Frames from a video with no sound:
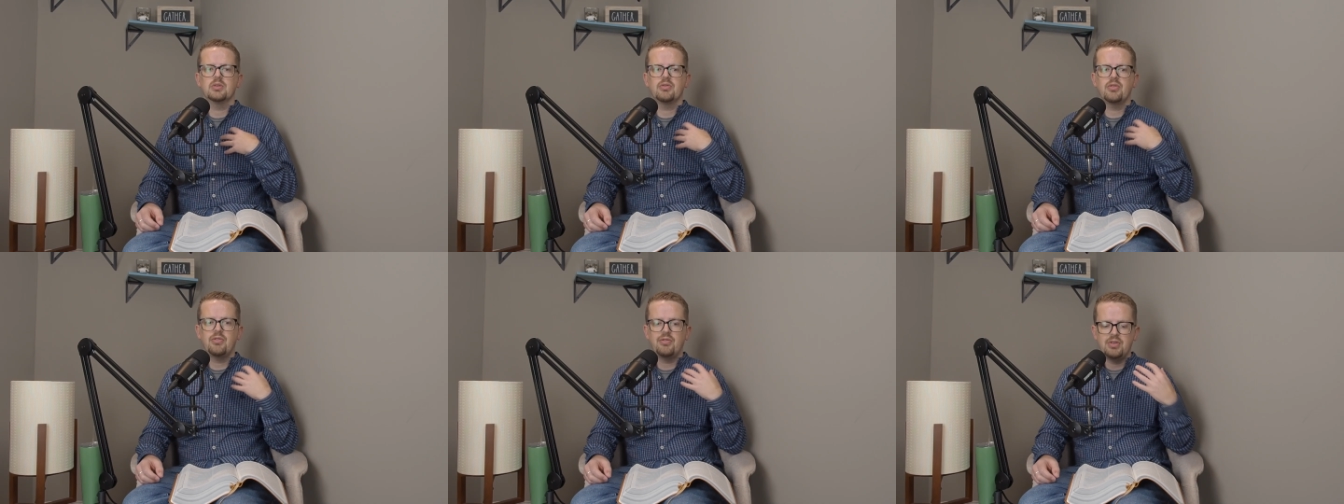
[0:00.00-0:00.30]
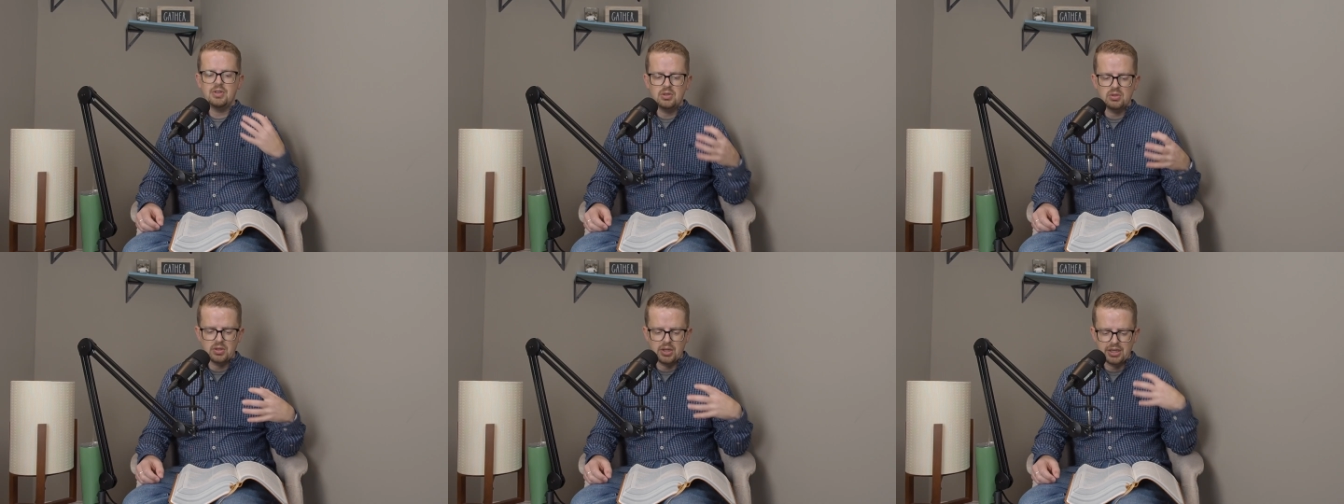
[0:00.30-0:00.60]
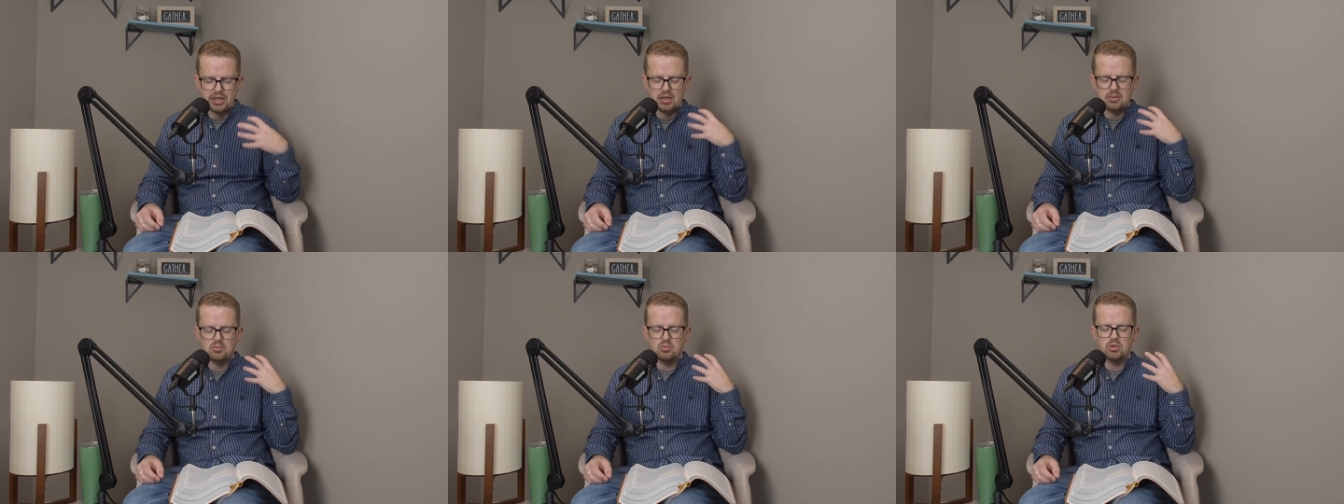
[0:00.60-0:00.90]
feel
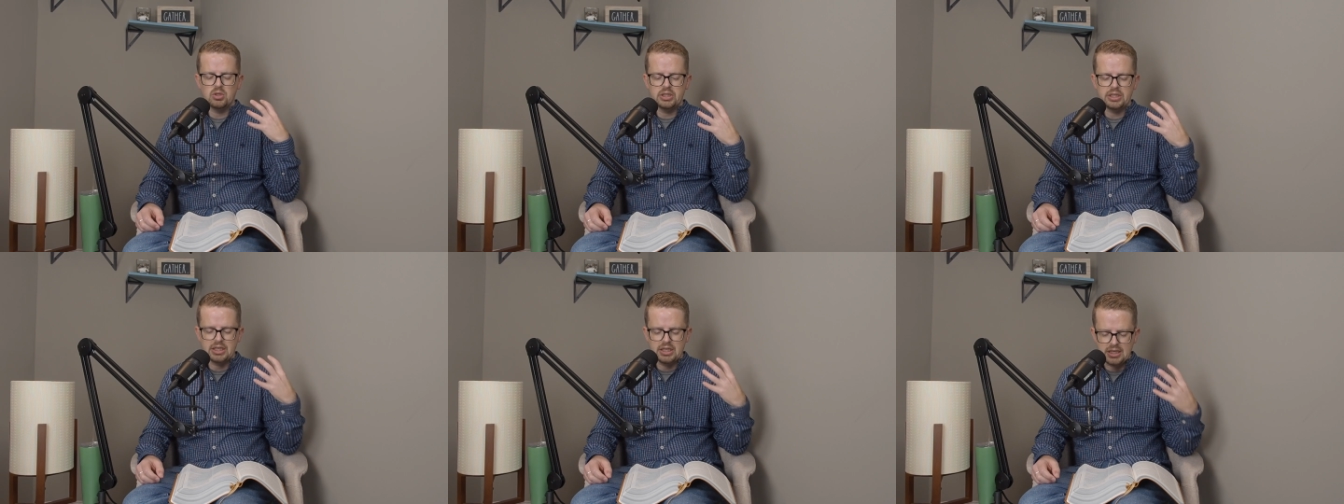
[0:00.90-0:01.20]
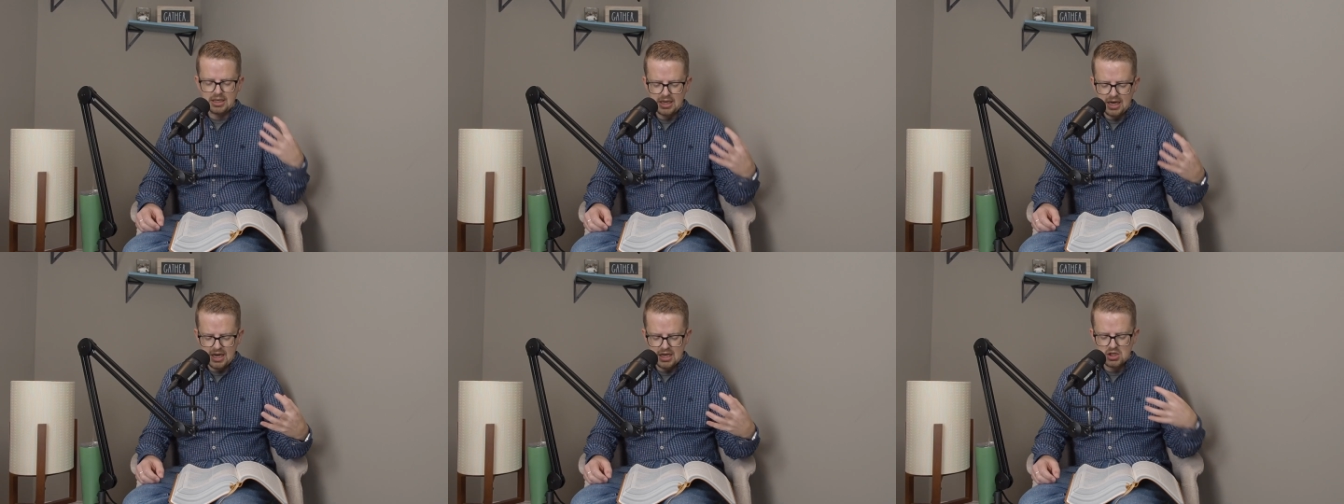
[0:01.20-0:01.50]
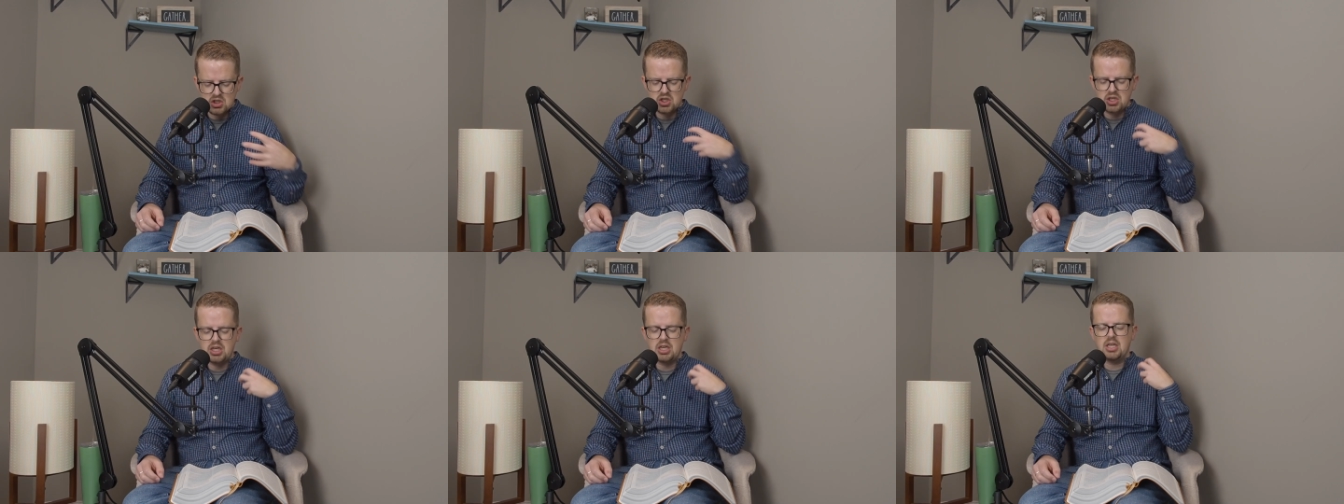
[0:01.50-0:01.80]
like I'm really
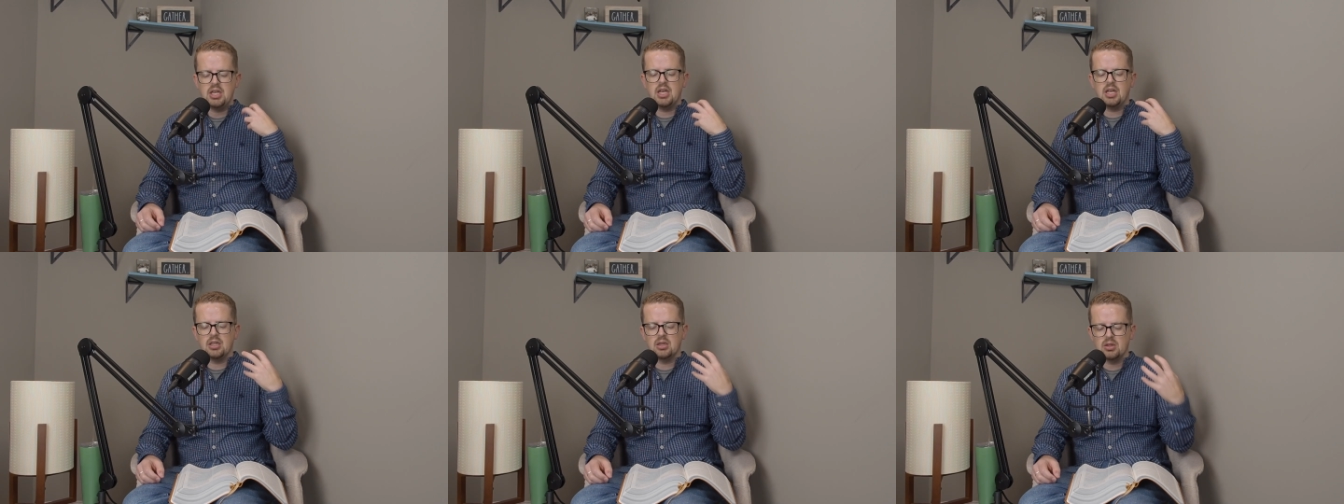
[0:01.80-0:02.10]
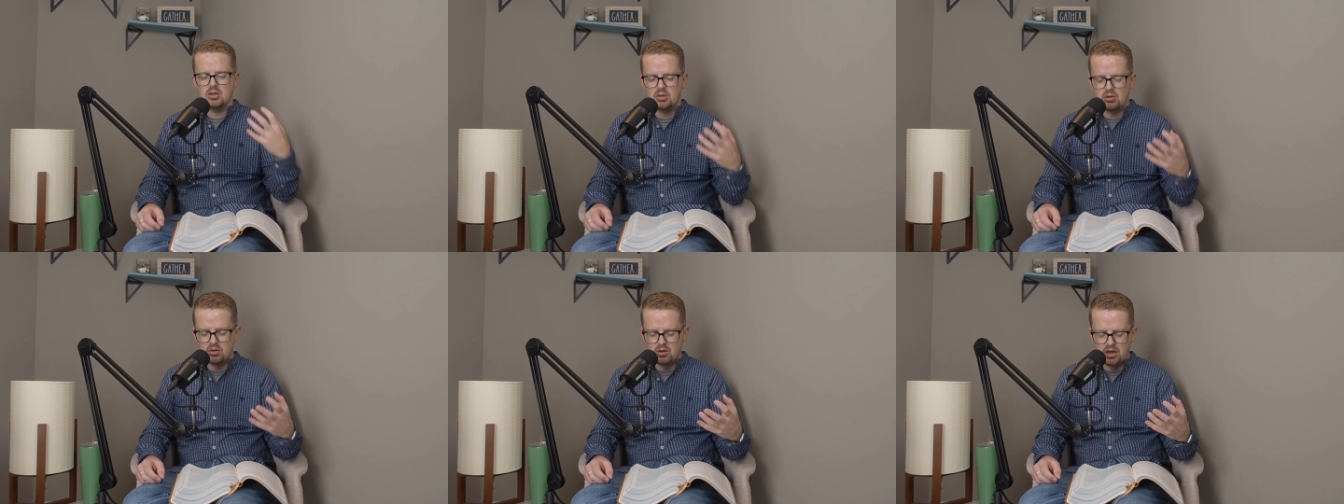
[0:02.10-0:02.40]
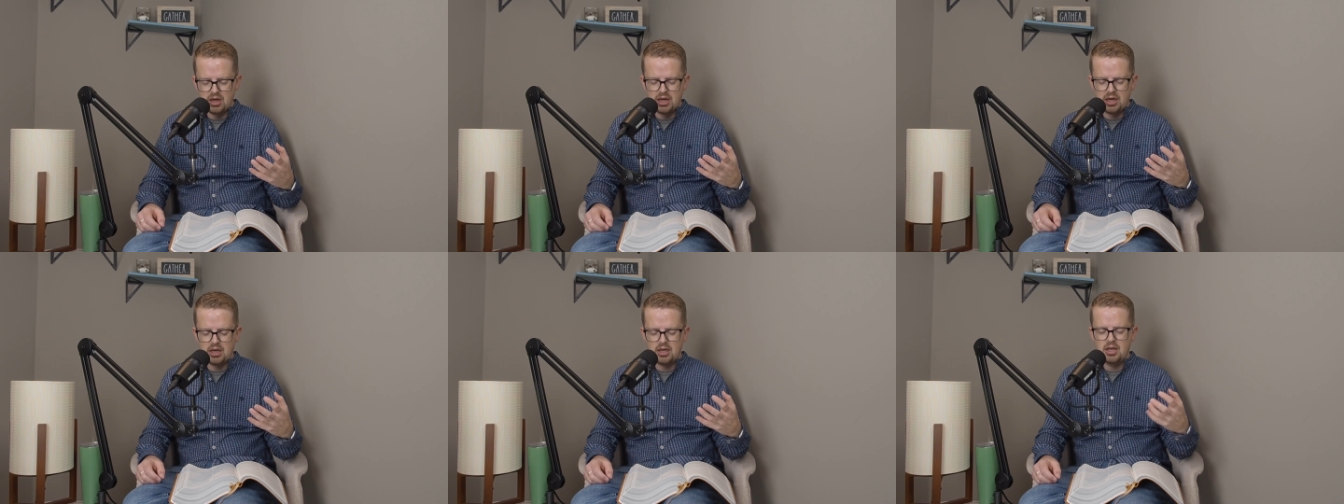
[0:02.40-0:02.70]
engaging and
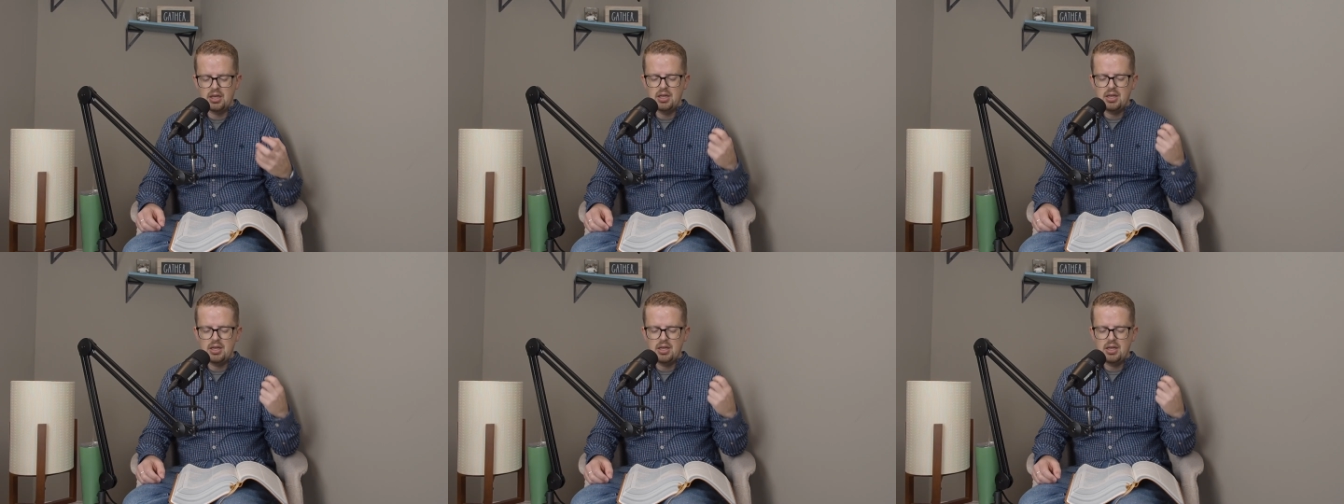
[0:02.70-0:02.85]
learning